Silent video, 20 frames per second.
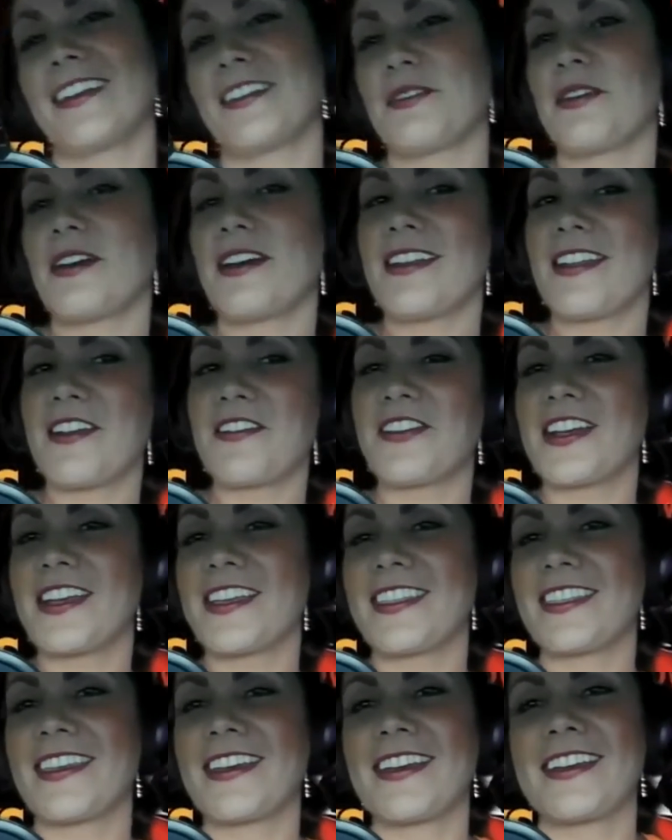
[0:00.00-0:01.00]
We're on
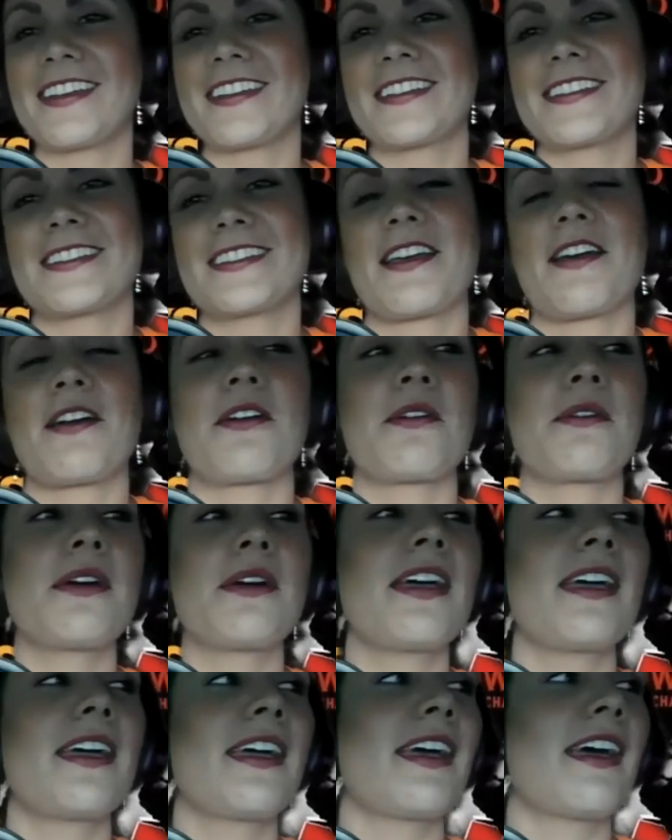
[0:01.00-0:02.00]
everything. So
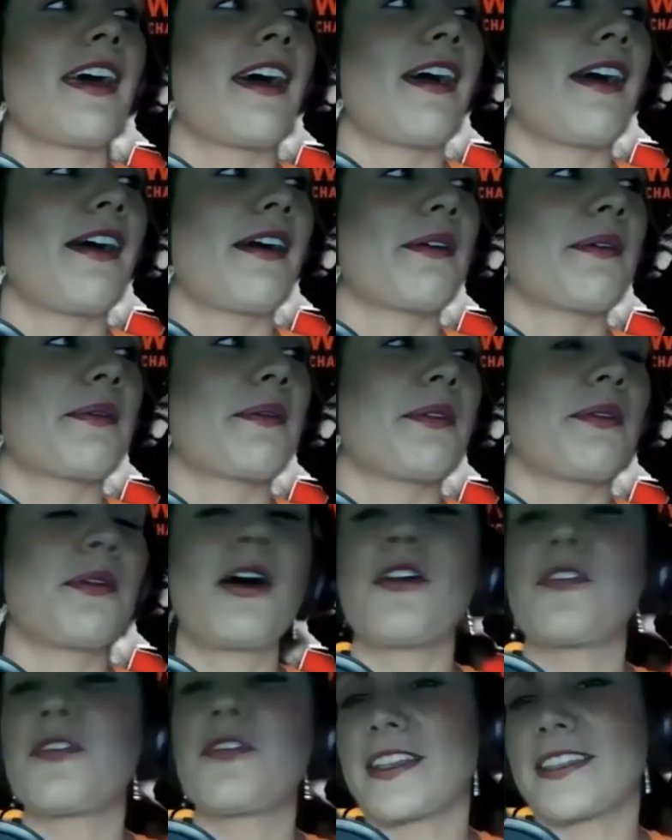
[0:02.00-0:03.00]

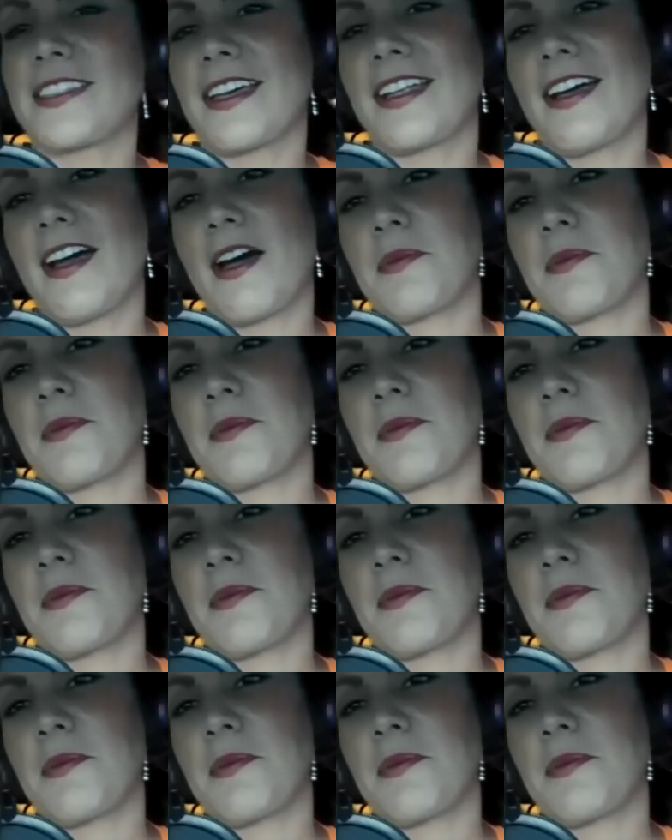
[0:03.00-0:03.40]
hopefully that happens.